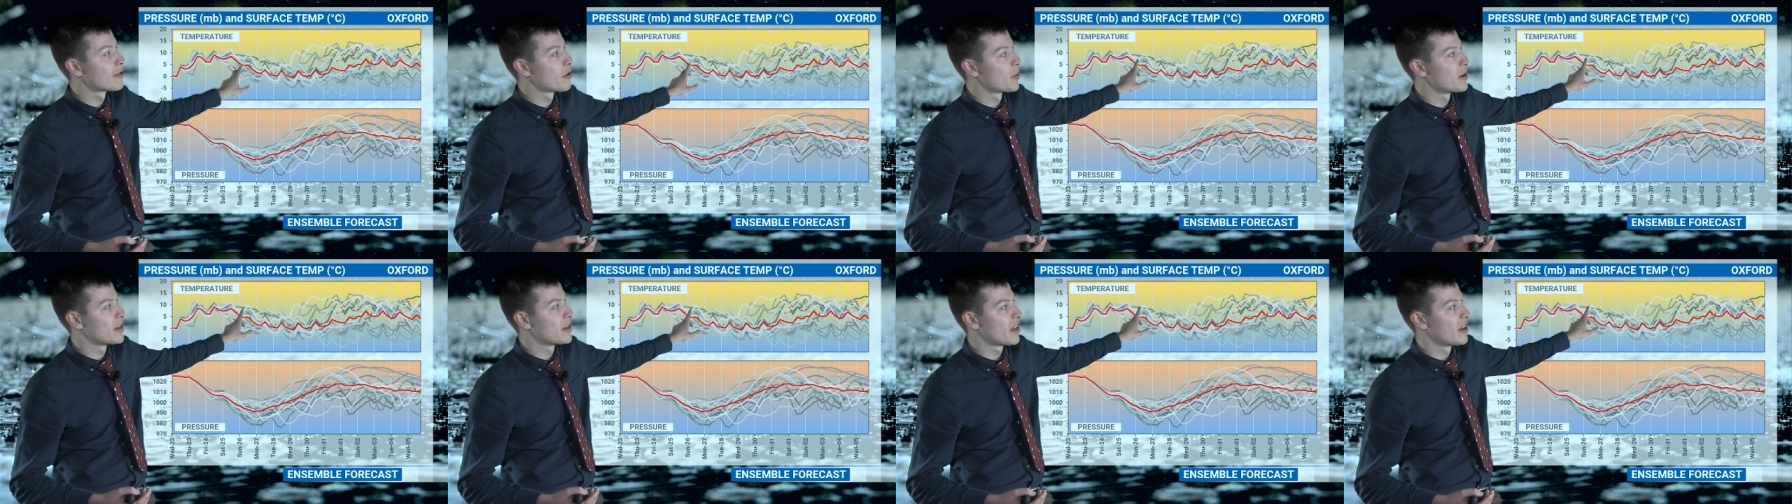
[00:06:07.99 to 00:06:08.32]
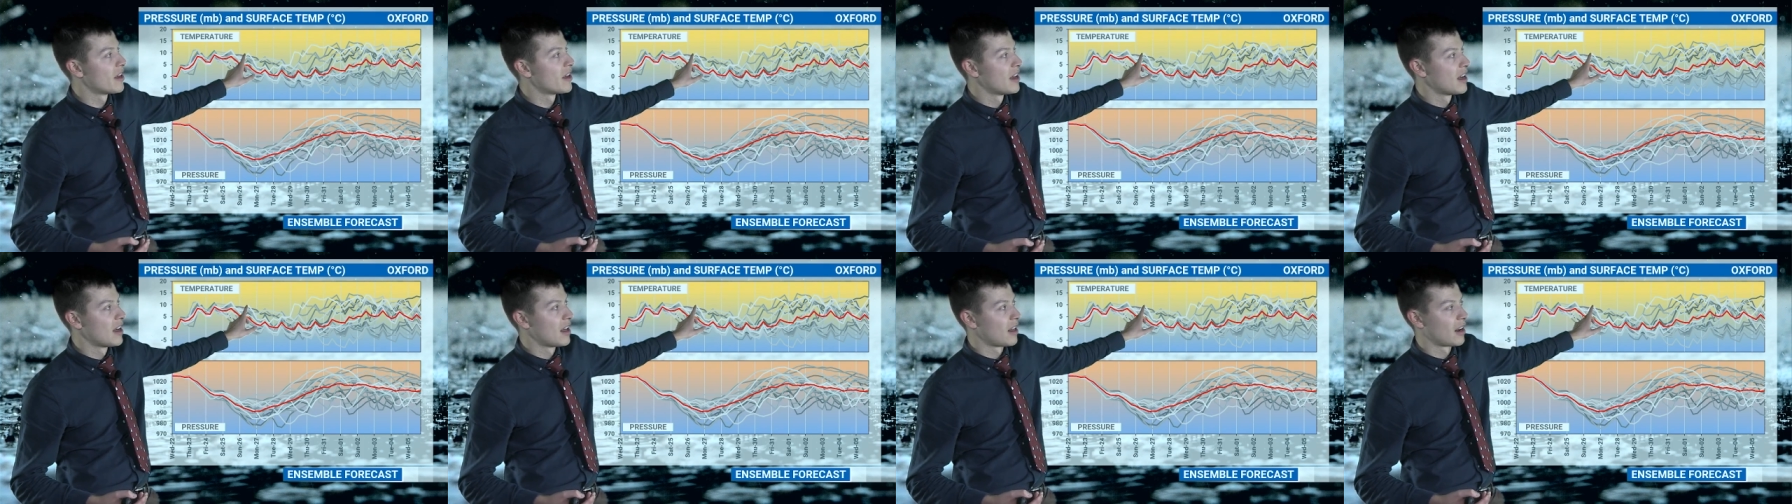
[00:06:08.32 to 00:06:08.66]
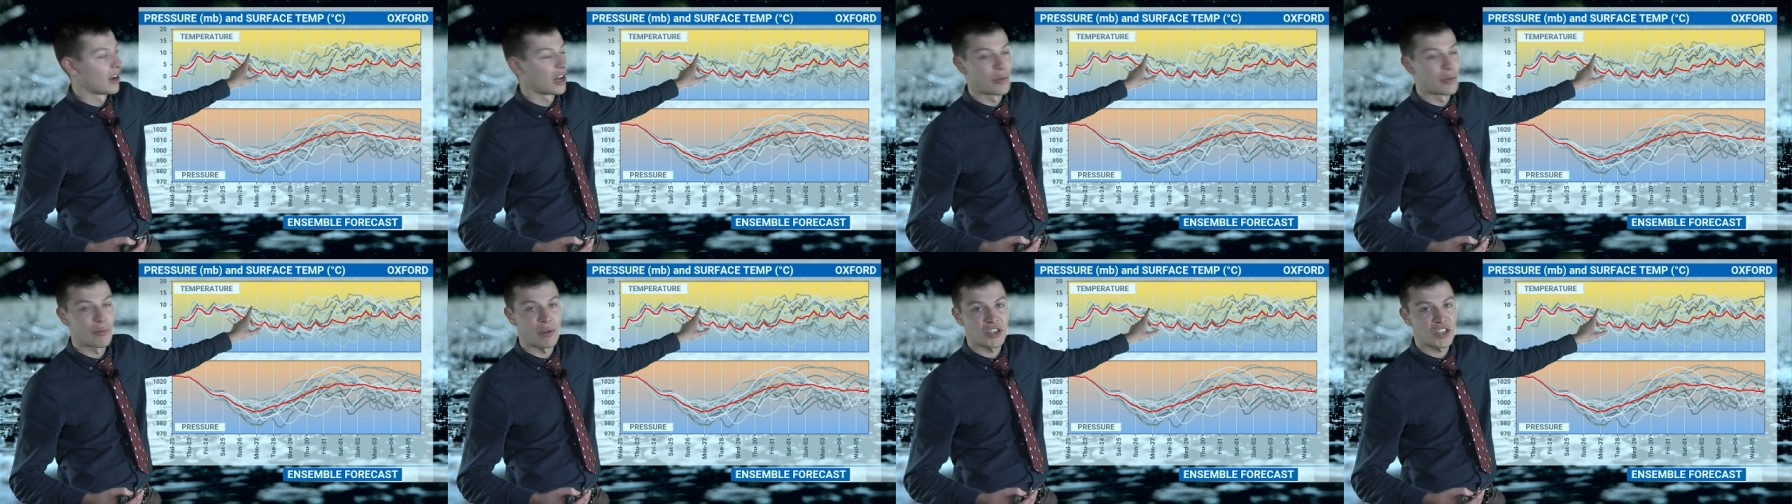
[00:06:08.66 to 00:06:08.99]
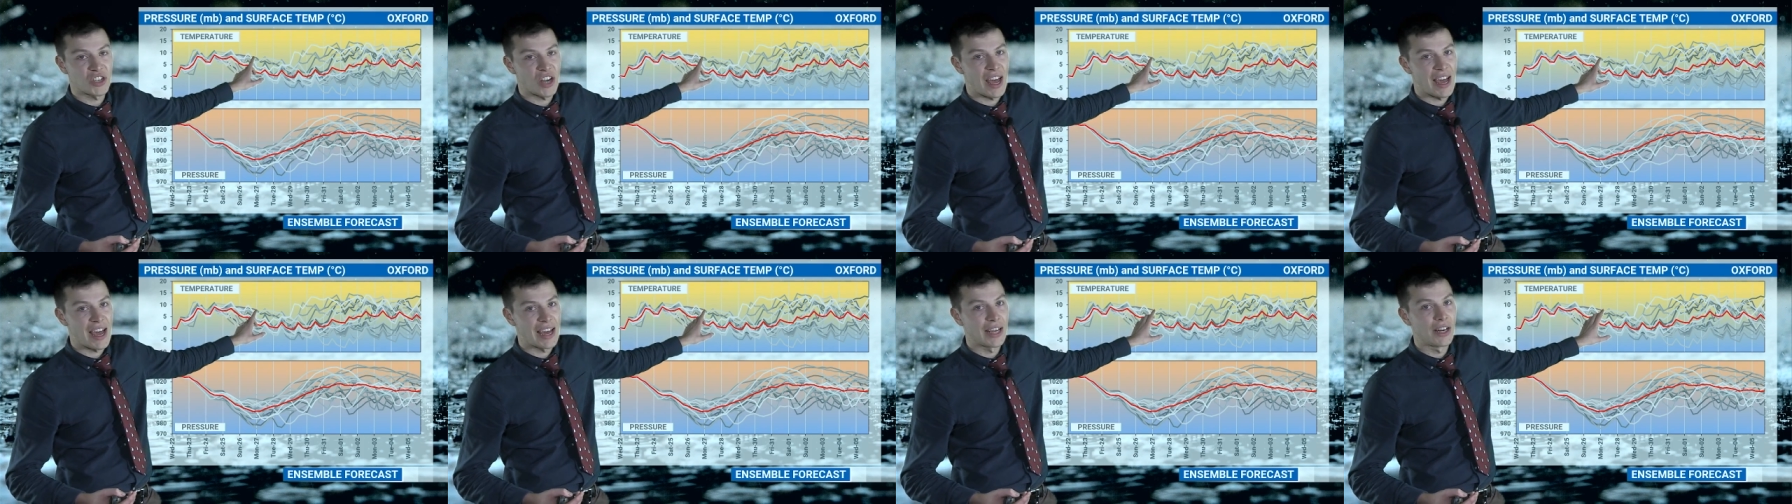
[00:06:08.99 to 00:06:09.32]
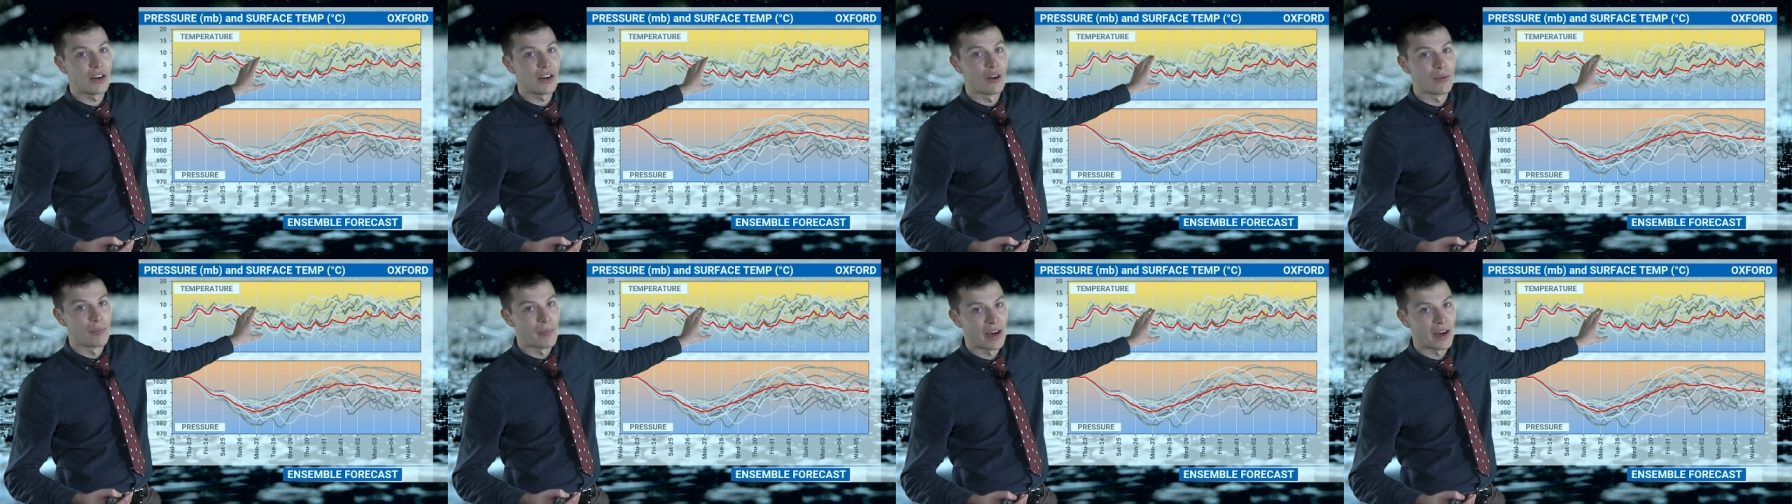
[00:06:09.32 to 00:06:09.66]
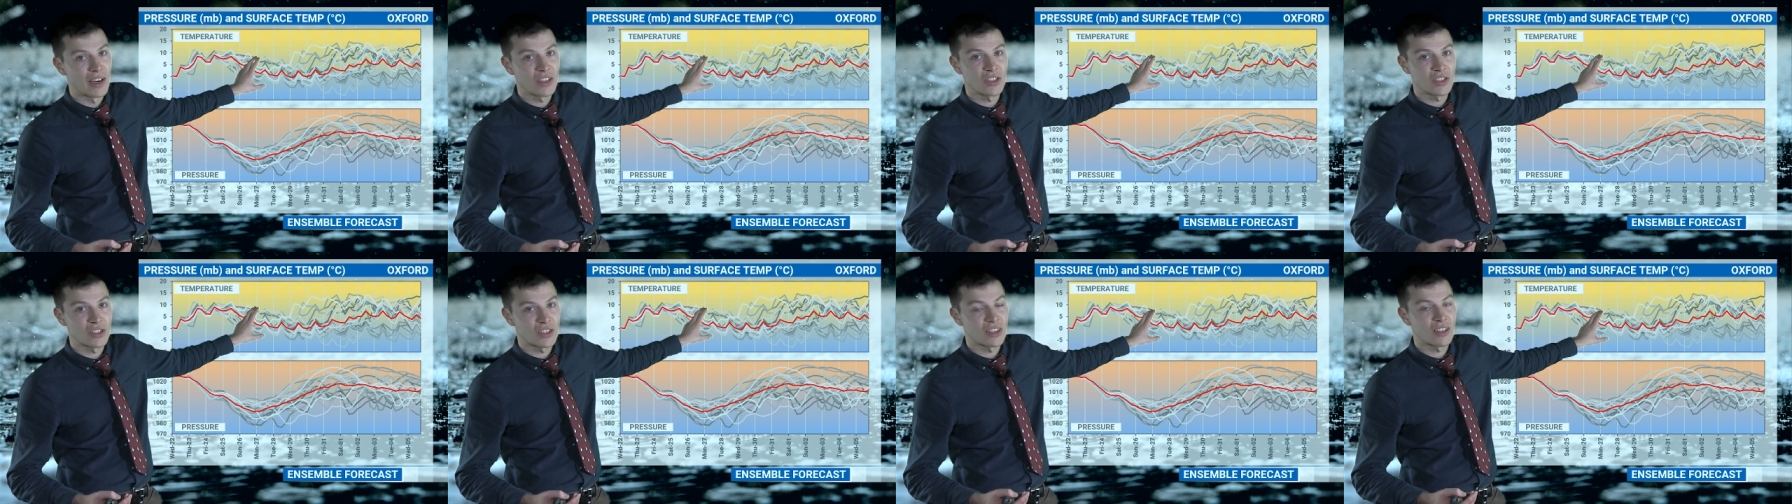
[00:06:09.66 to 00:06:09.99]
or whether low pressure hanging on
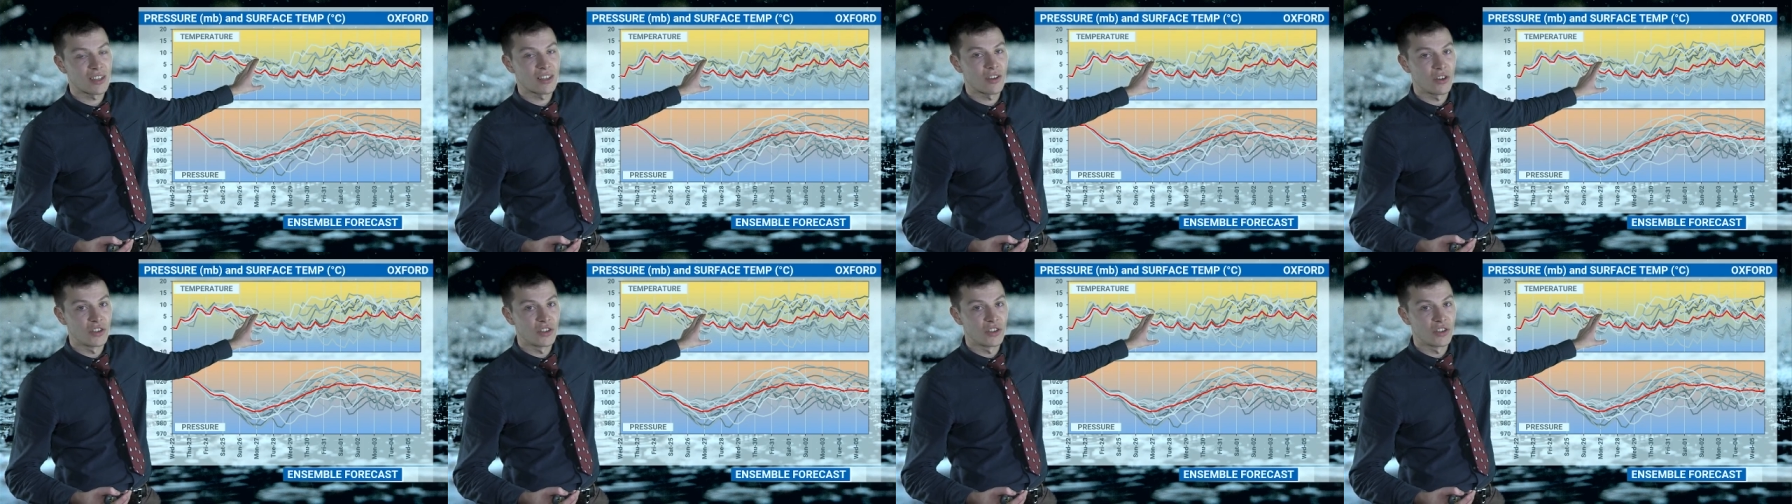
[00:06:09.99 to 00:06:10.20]
might just